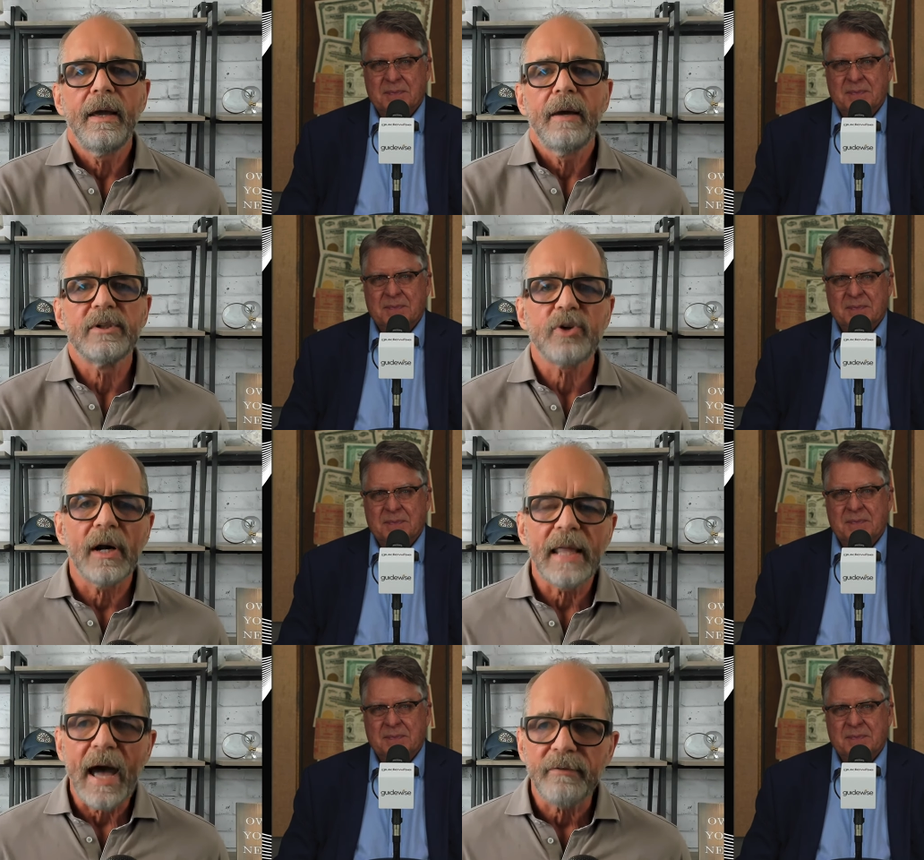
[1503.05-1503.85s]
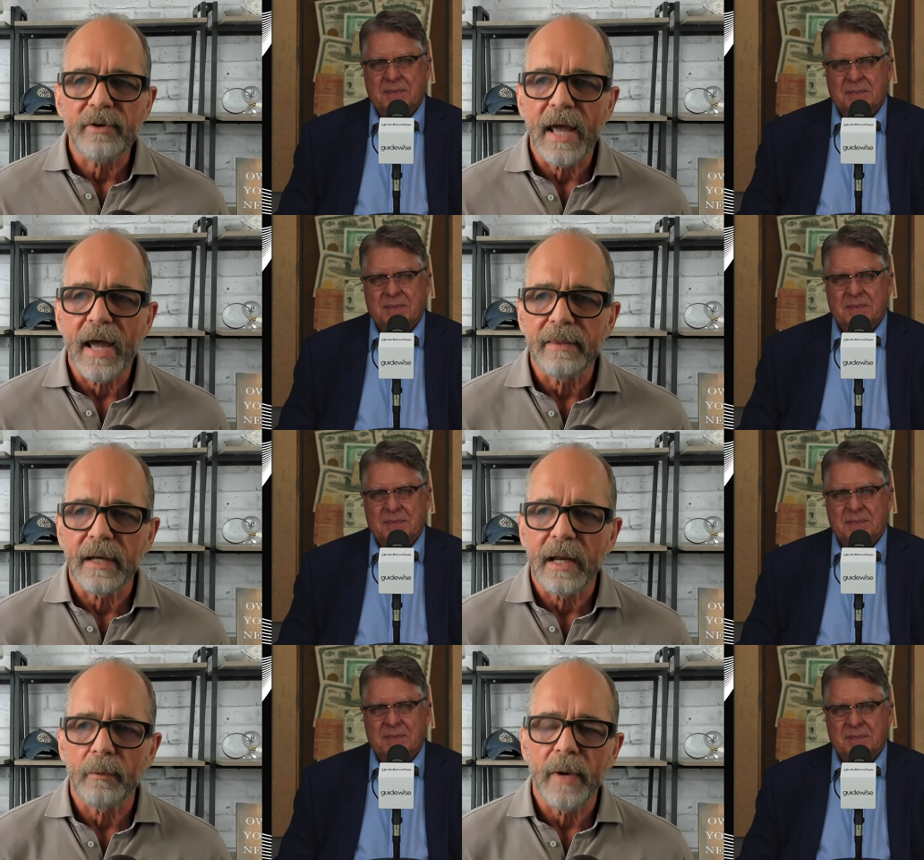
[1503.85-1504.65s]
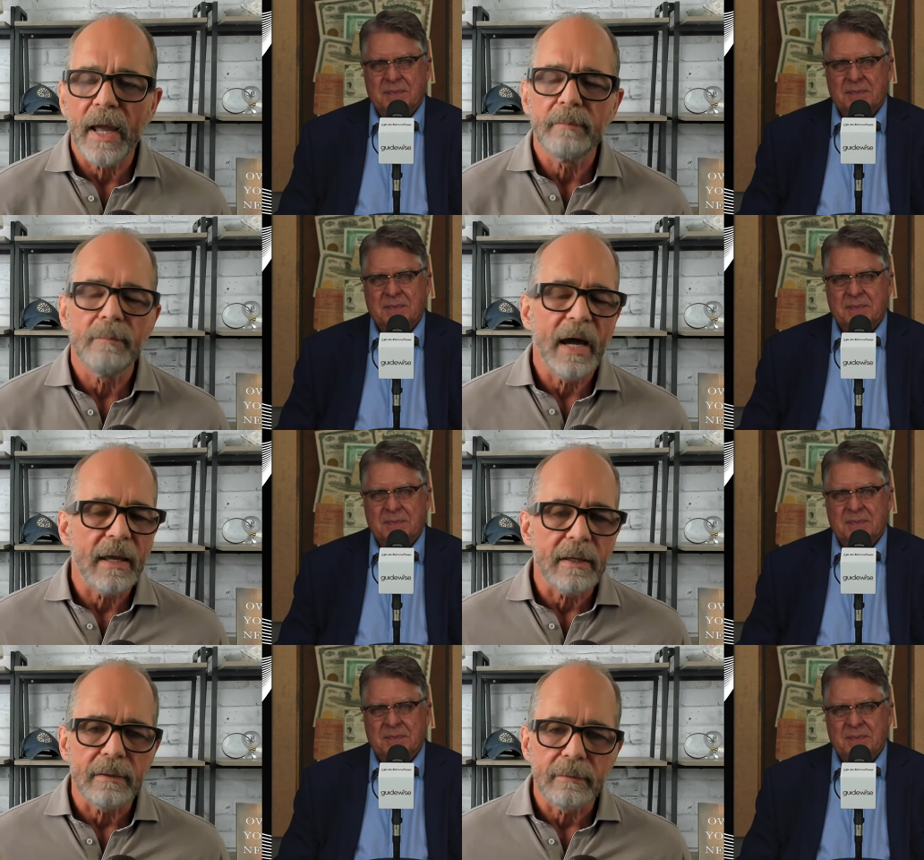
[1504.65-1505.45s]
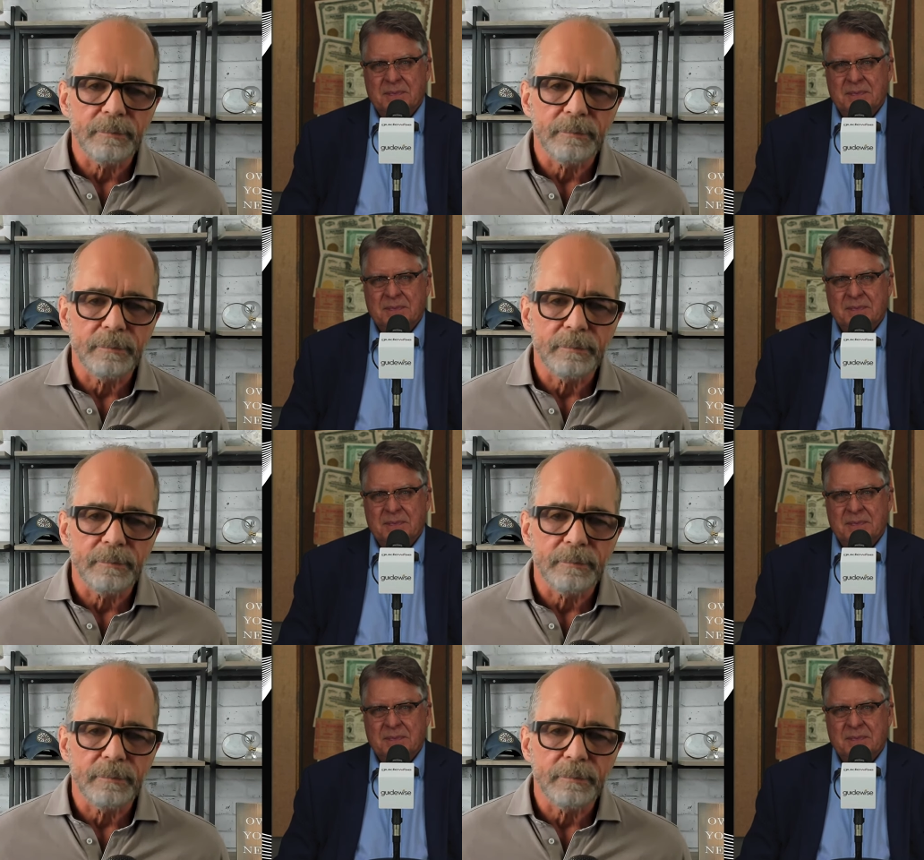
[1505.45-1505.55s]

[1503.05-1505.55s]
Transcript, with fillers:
Speaker 1: It was shortly after that that I read my